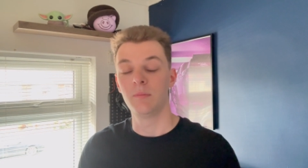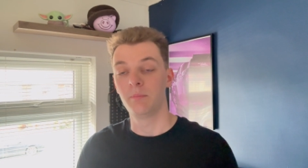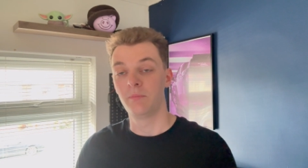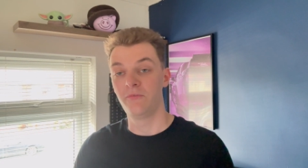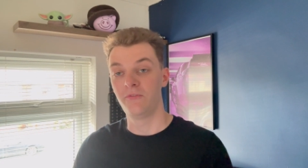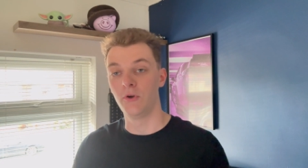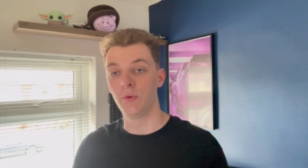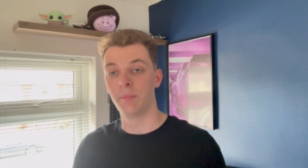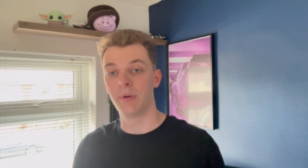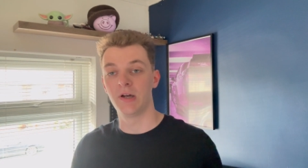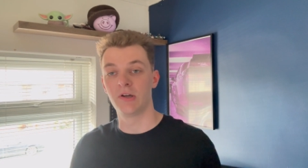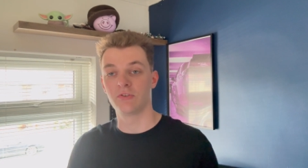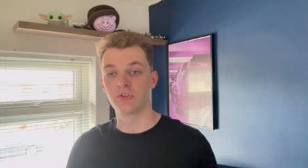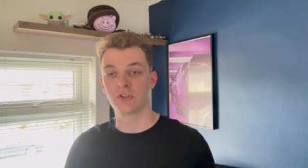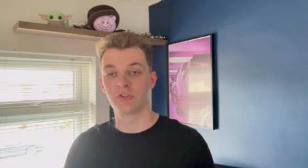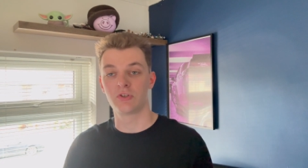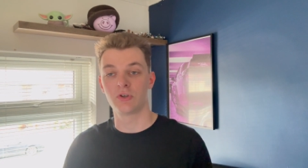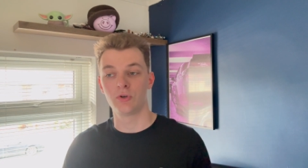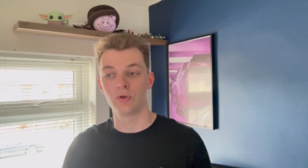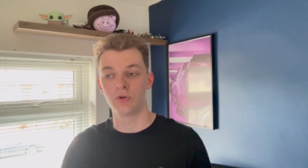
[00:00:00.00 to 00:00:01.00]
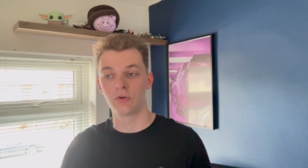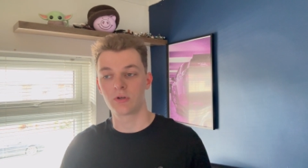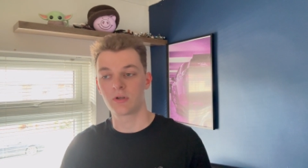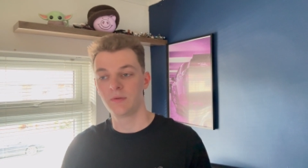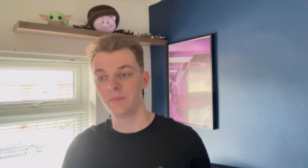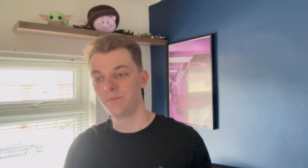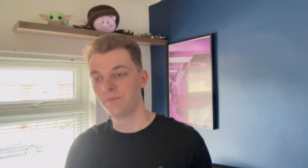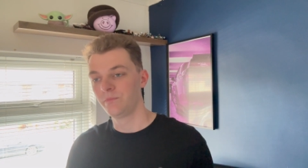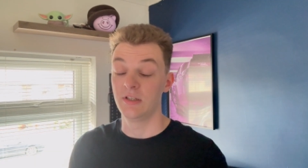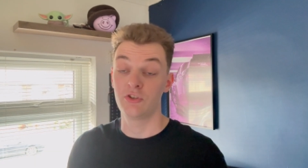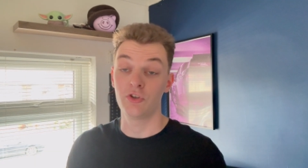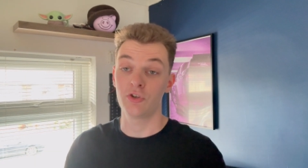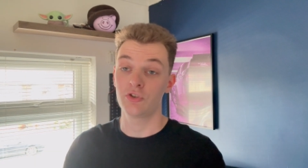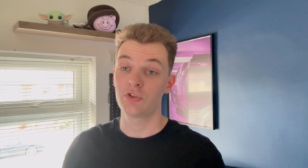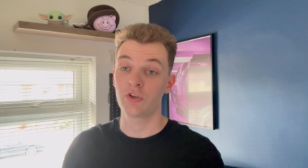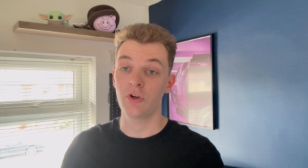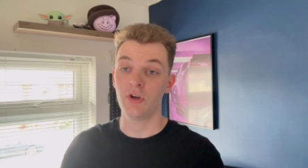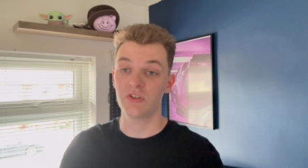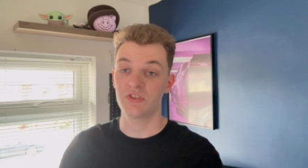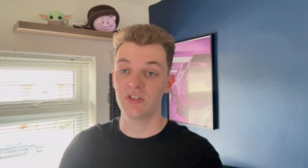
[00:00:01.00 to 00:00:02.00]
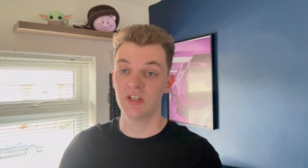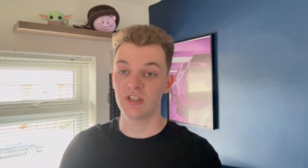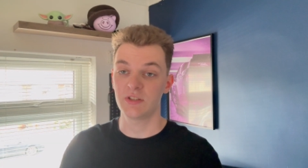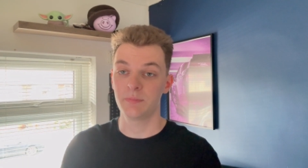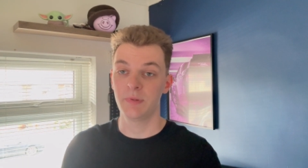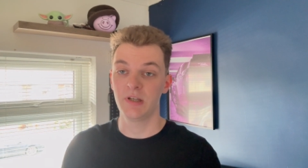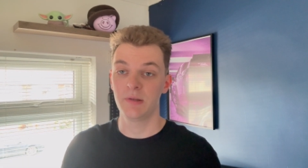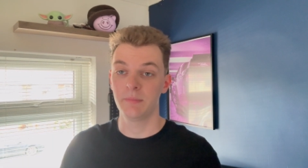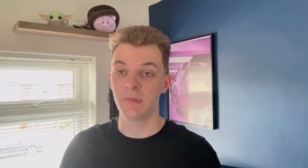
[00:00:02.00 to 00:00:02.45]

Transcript: foot-pounds of torque. It's also got a six-speed